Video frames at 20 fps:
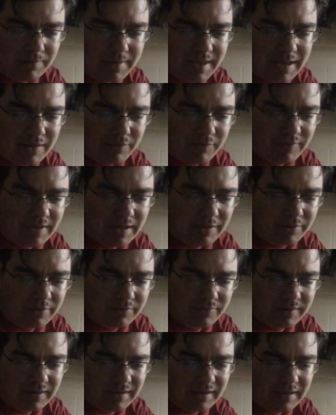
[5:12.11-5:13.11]
about
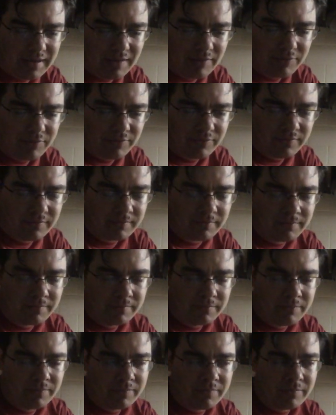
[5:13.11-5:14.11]
falconry if
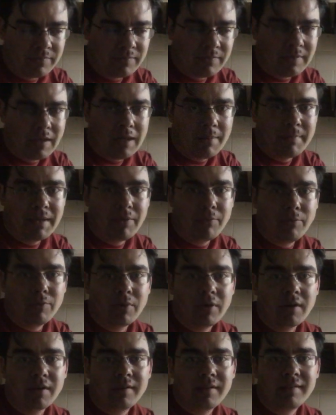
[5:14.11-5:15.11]
I'm at
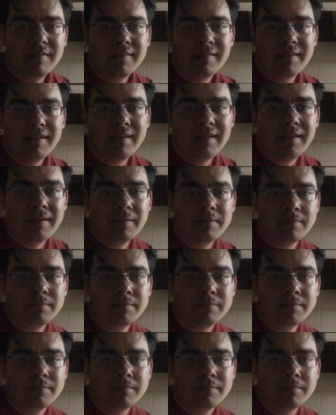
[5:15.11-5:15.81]
work, you see.